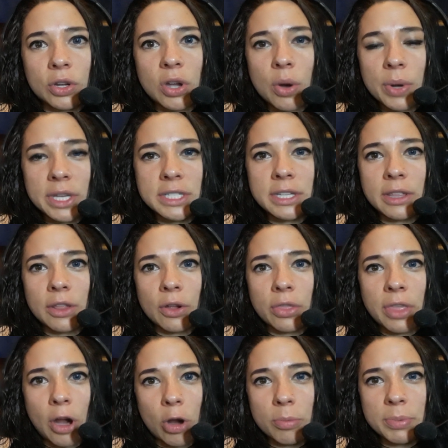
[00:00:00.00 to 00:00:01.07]
going to their
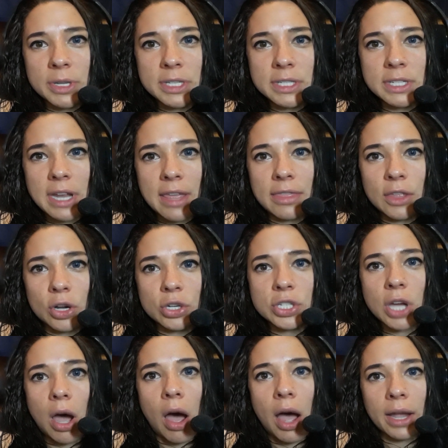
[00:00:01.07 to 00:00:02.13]
therapist and they're
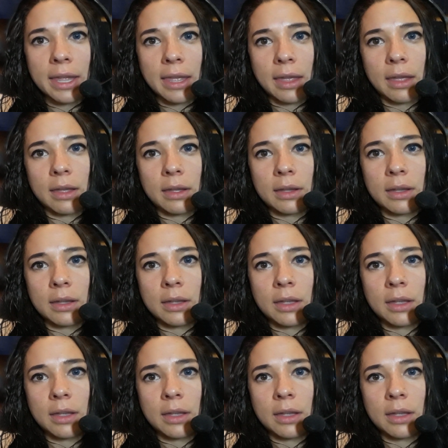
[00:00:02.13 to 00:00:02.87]
talking